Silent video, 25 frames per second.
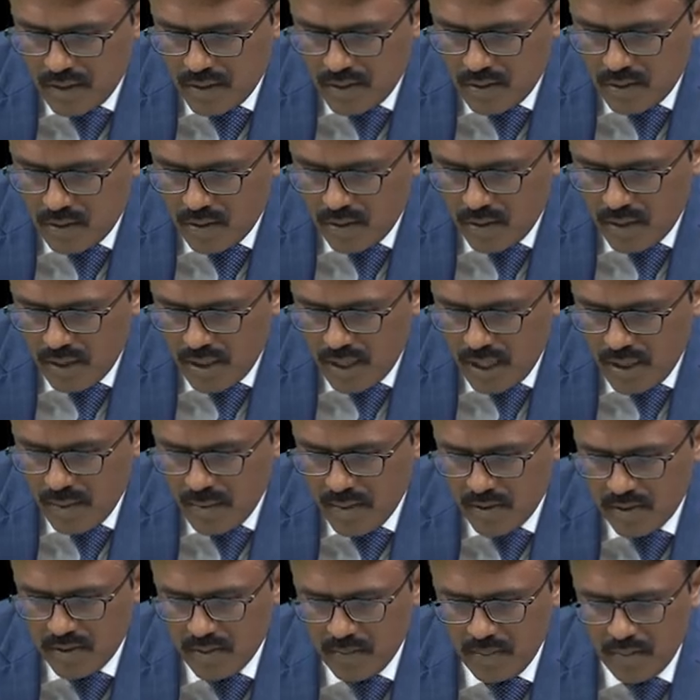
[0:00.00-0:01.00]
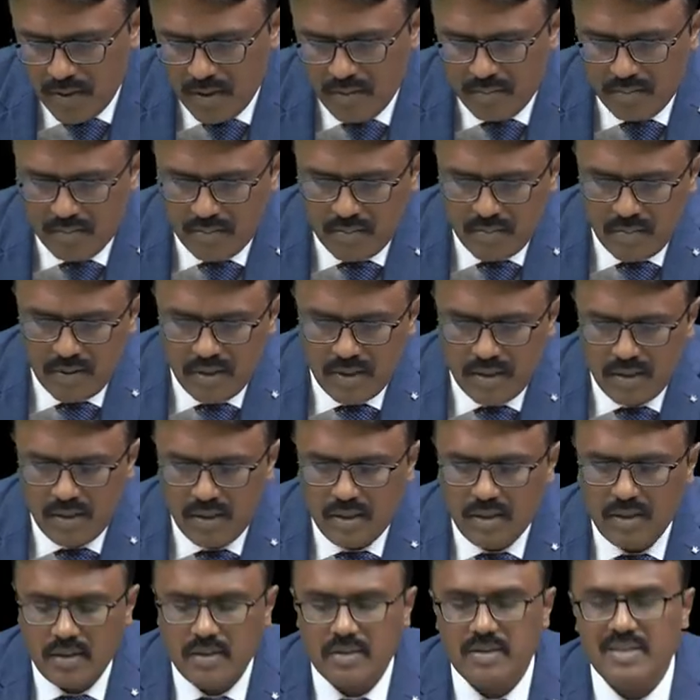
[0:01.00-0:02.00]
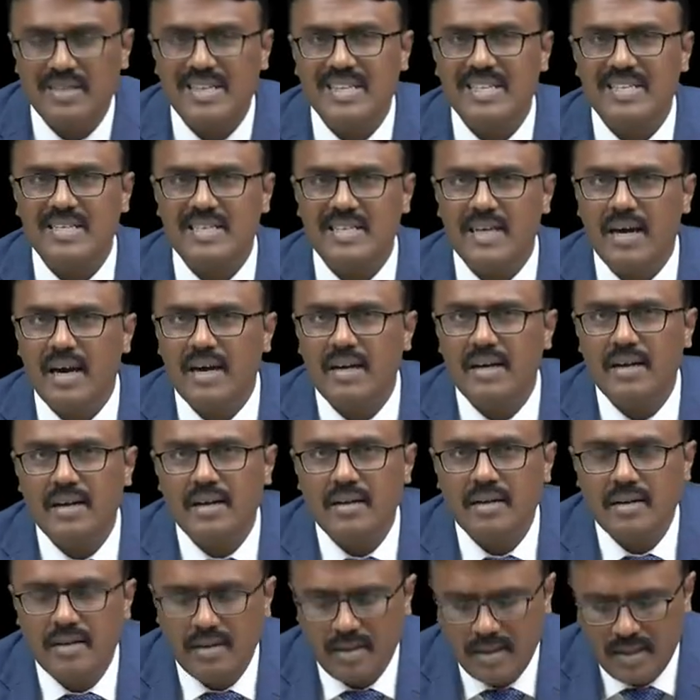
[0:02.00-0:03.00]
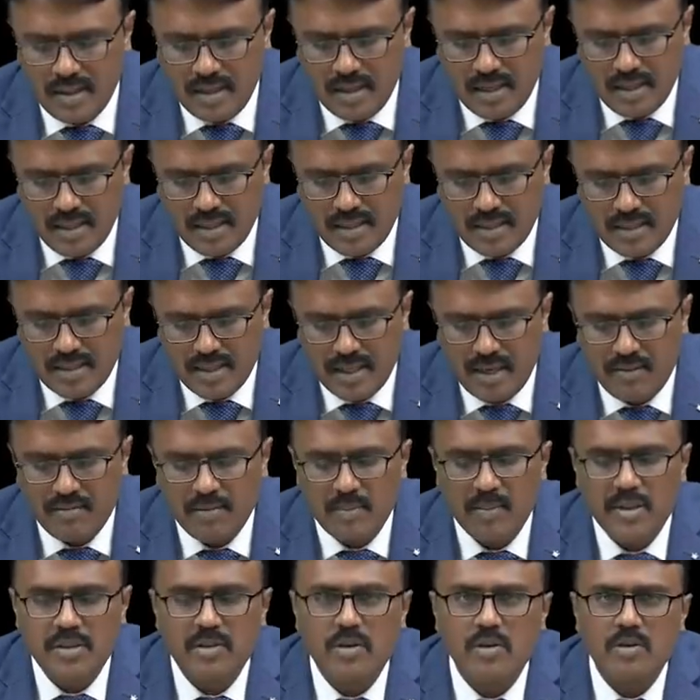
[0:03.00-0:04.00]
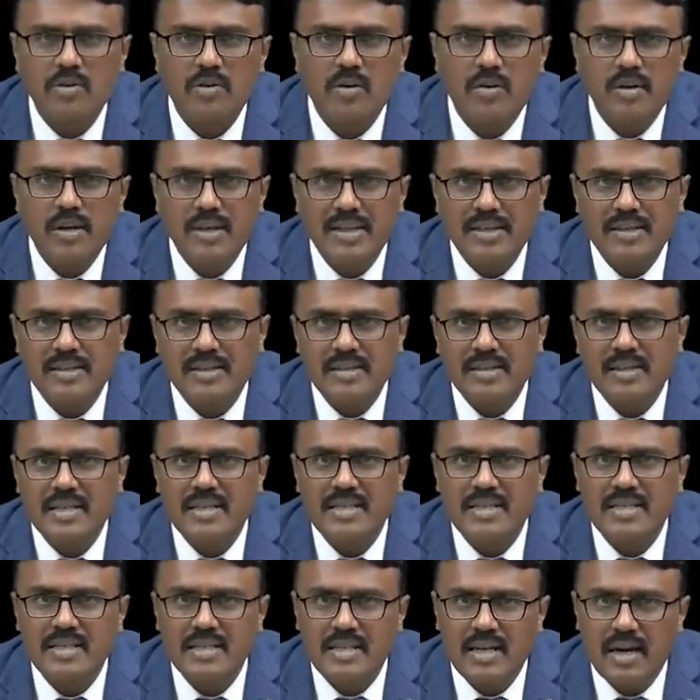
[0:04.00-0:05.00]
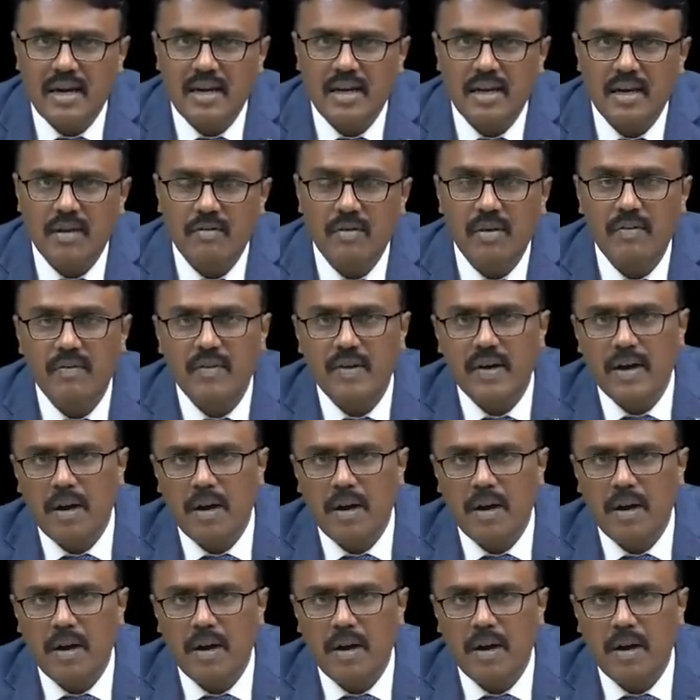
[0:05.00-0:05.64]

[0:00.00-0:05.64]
So trimethoprim is static, sulfamethoxazole is static. When we